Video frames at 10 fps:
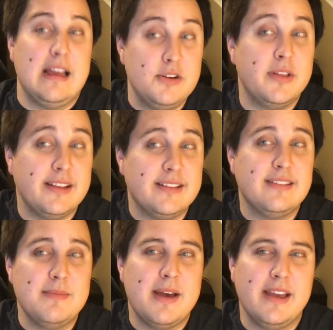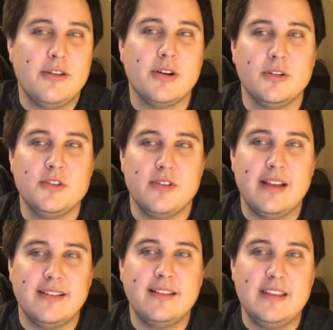do like to see my critical
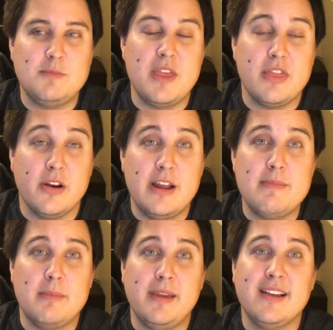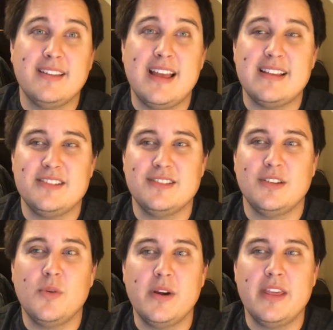strikes at least be 30, but because it has just a
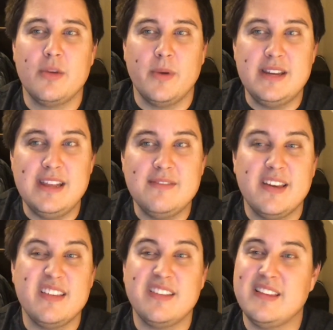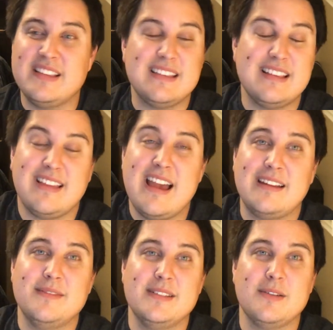23 defense, it kind
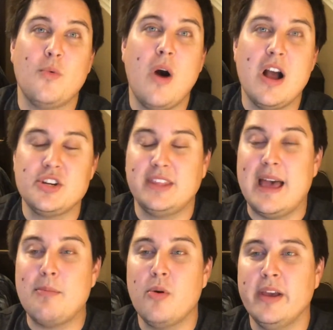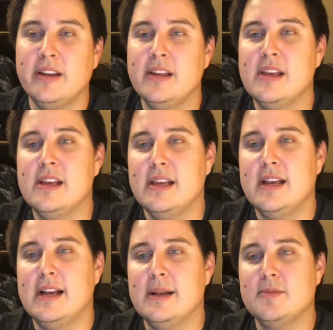of is a wash at that point.
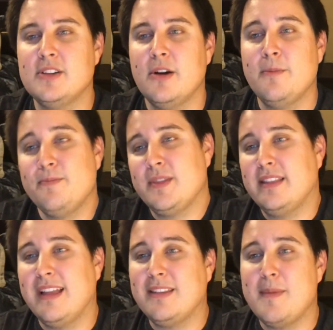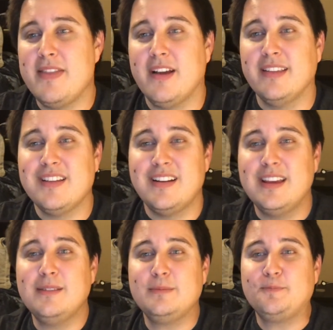So that's my thoughts on it.